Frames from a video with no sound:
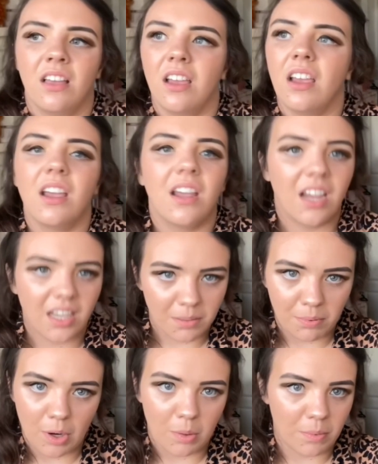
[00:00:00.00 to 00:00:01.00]

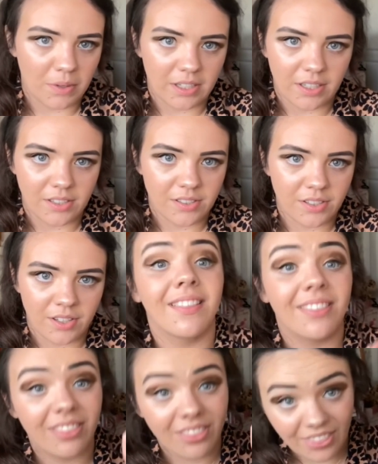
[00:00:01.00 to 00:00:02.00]
inappropriate.
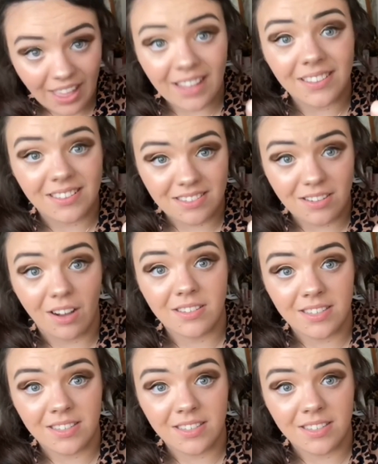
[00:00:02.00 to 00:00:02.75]
That is toxic.